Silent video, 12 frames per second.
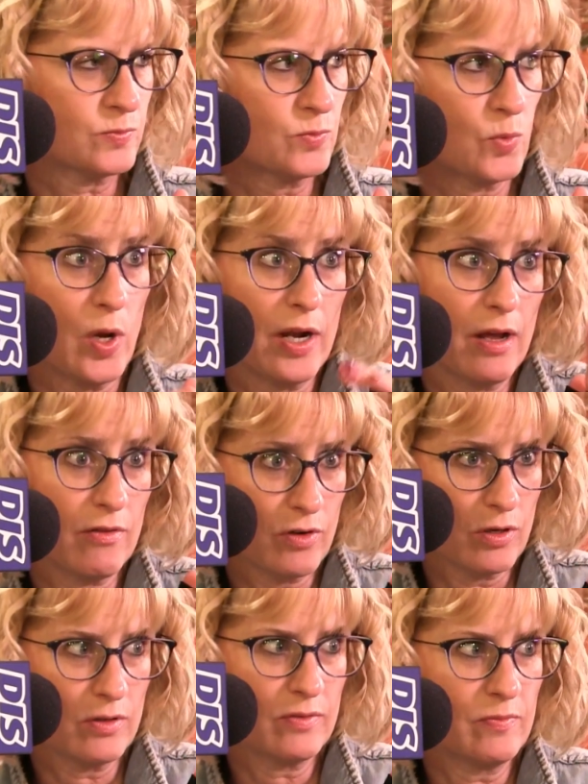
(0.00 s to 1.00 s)

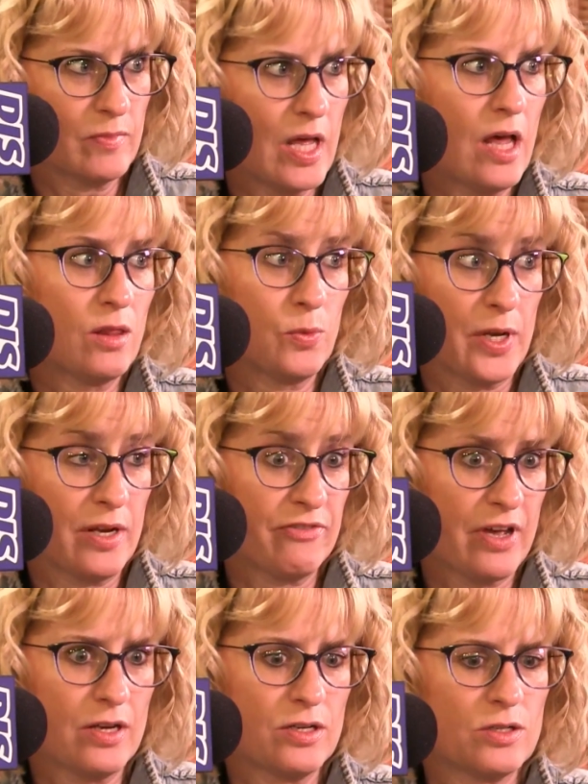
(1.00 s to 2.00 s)
whatever Halloween event,